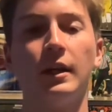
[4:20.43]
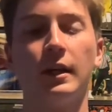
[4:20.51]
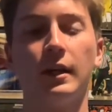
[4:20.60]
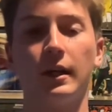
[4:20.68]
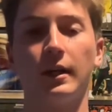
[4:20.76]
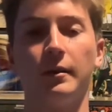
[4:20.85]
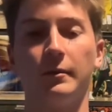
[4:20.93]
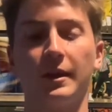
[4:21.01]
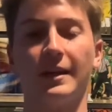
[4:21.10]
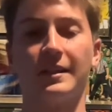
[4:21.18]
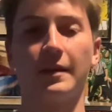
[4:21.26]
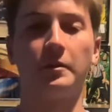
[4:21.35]

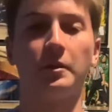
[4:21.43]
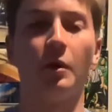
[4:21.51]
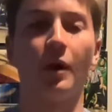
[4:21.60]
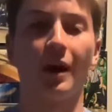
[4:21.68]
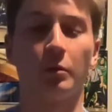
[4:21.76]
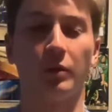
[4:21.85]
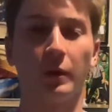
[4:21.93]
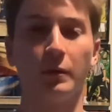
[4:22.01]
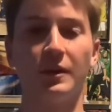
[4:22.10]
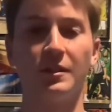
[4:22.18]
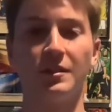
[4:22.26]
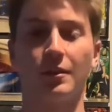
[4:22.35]
Guys have to know how to play with
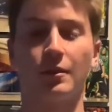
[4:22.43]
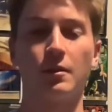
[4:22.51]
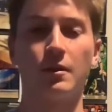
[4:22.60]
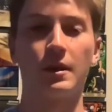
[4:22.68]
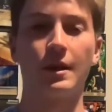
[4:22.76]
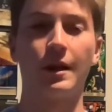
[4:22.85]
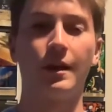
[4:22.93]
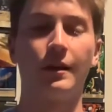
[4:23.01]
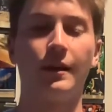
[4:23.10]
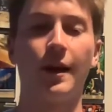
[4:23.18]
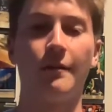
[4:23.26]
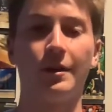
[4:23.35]
each other, and
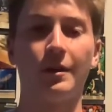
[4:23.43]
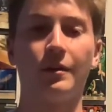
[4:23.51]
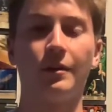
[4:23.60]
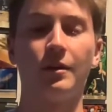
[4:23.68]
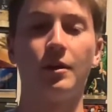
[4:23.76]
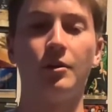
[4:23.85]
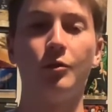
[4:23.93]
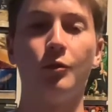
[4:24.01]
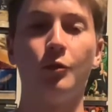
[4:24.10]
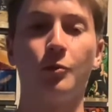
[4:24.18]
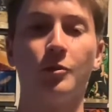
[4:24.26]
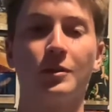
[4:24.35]
having a new
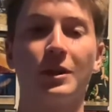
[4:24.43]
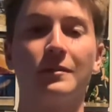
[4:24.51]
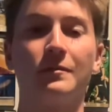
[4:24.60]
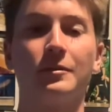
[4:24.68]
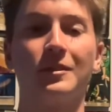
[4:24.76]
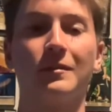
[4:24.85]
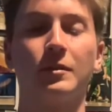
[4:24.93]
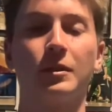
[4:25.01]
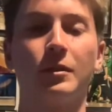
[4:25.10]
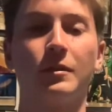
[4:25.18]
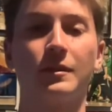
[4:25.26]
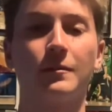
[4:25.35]
group of transfers every
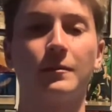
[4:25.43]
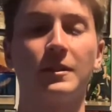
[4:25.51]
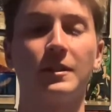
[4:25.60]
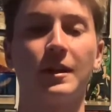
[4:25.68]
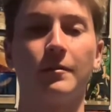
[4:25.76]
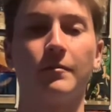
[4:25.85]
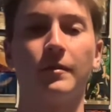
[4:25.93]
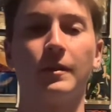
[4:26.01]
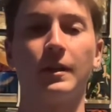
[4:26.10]
year is going to be tough.